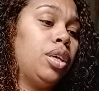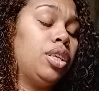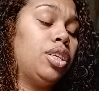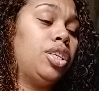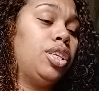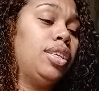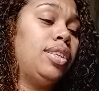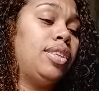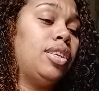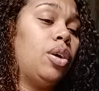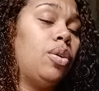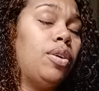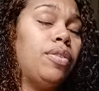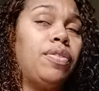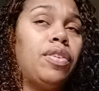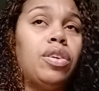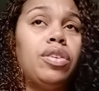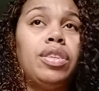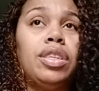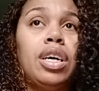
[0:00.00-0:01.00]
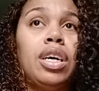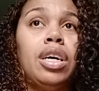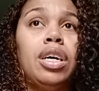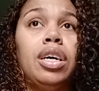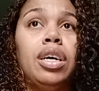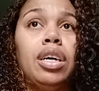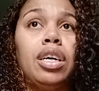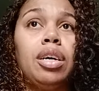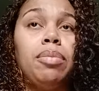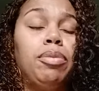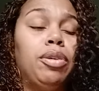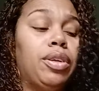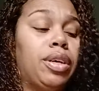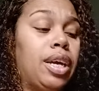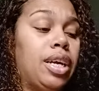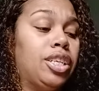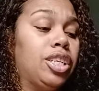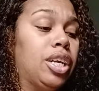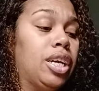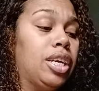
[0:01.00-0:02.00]
Just know if there's uh,
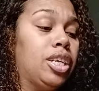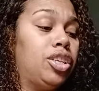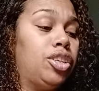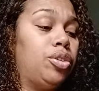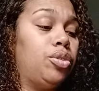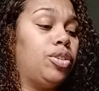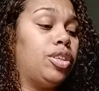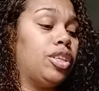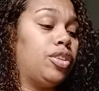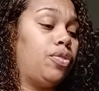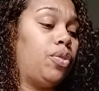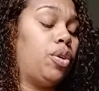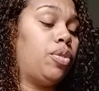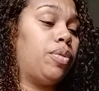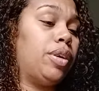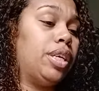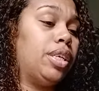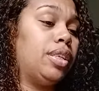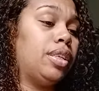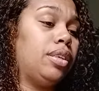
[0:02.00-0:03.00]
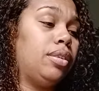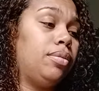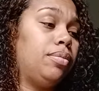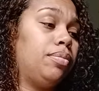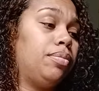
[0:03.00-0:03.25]
communication issues, it's for a reason.